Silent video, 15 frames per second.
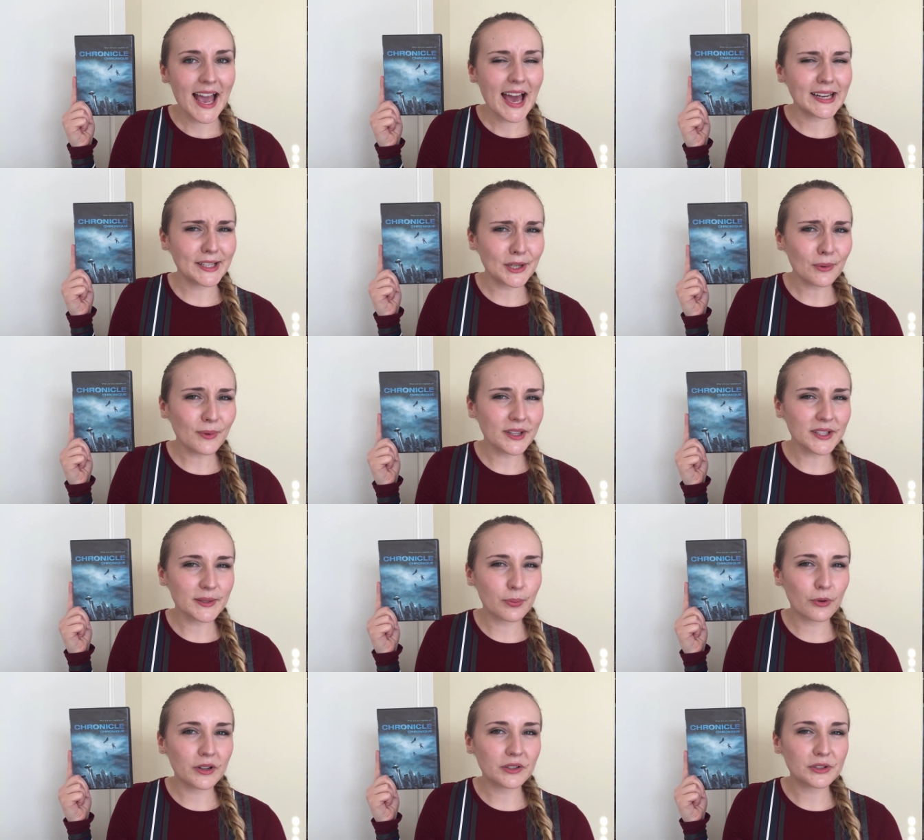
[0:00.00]
And I don't want to
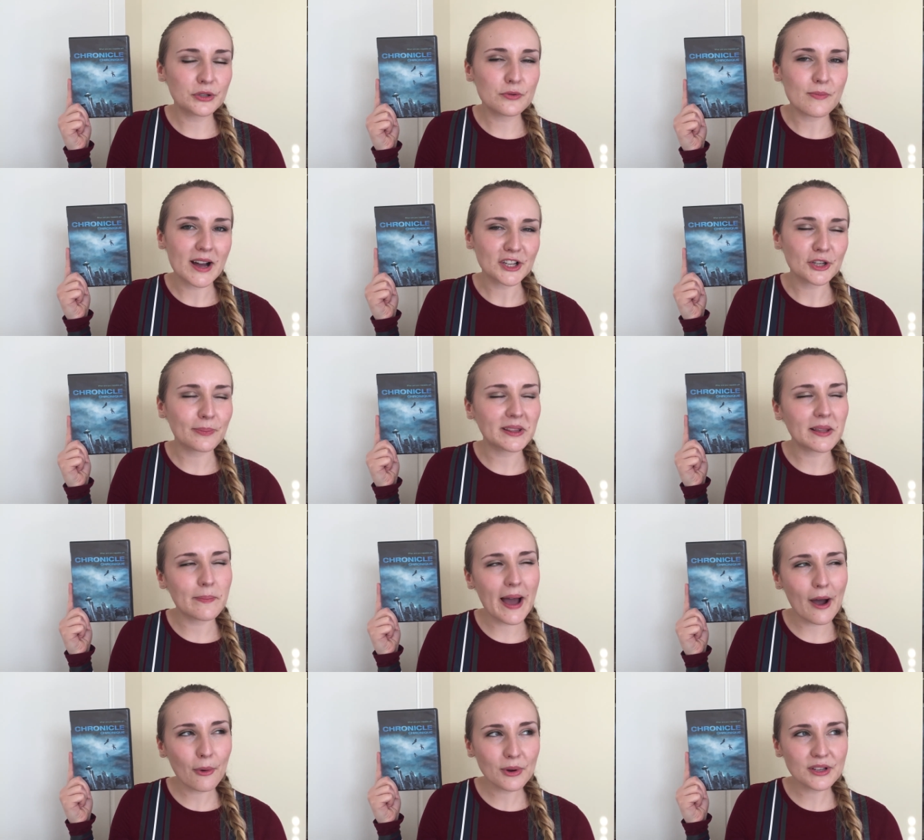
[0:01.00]
spoil too much, but the
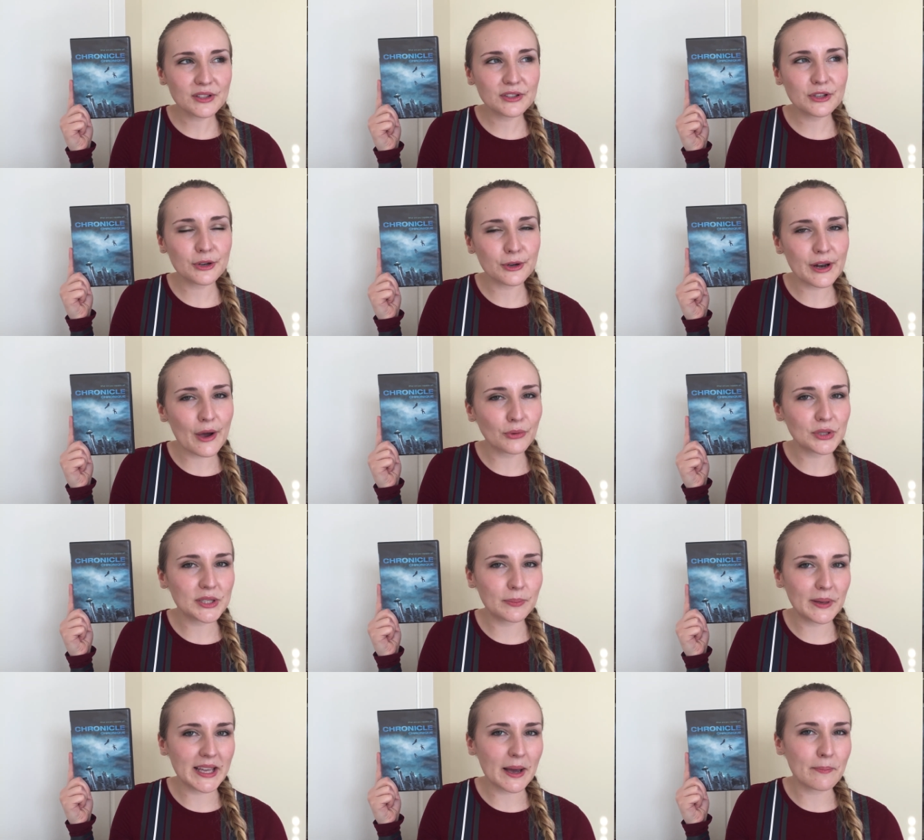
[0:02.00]
powers turn out
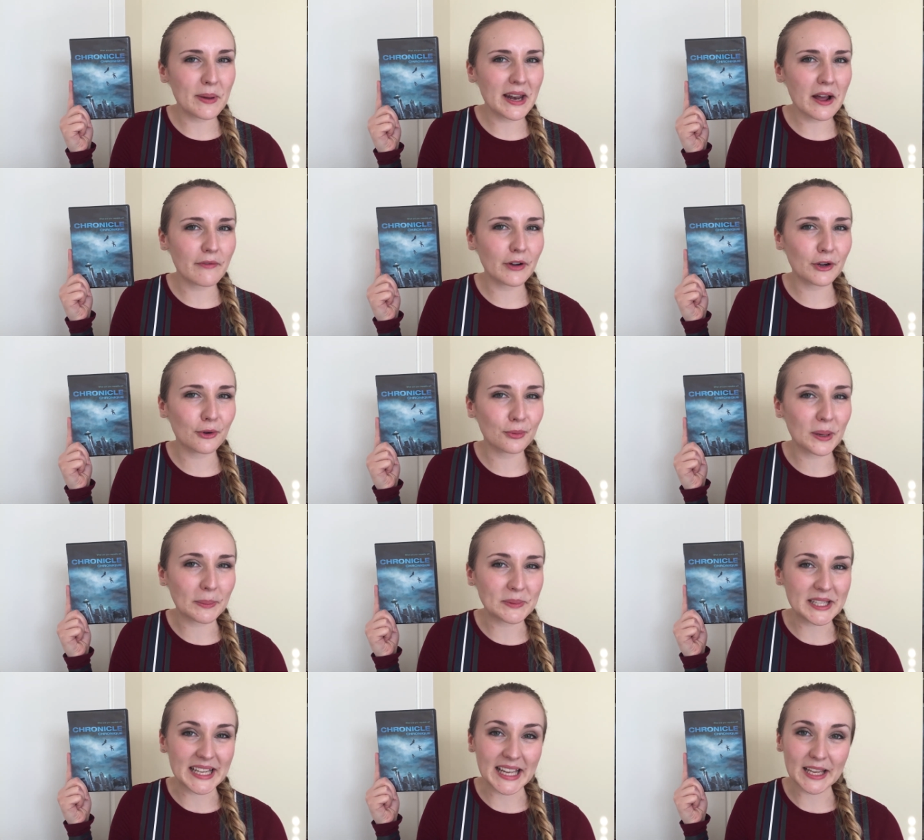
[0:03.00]
to be a bit of a
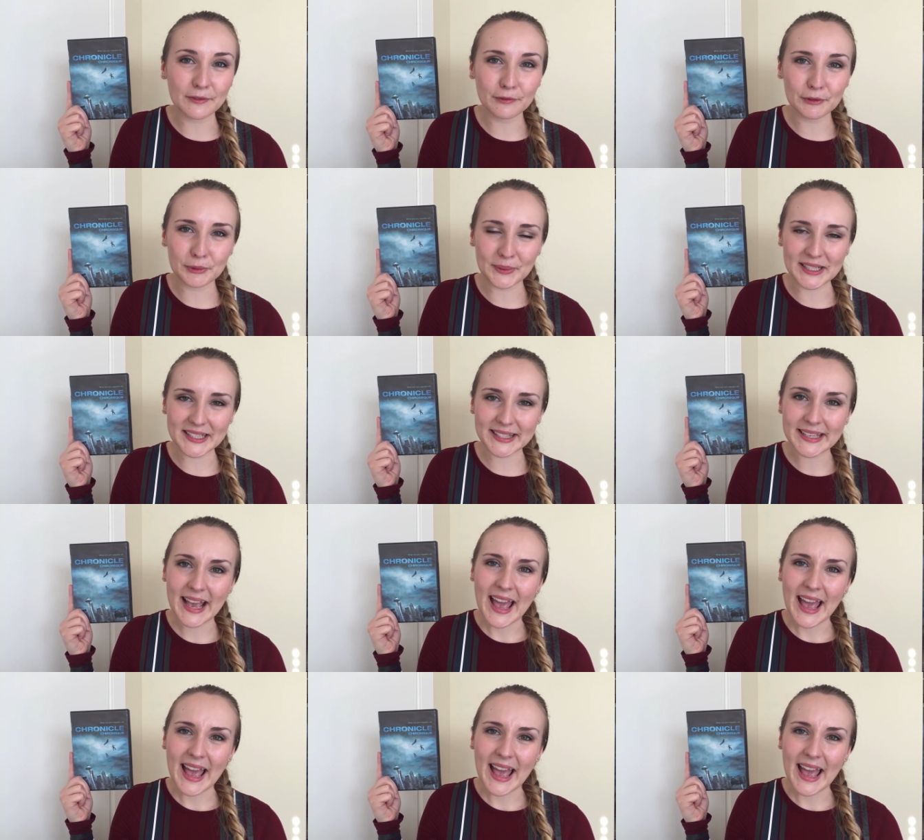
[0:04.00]
corrupting influence,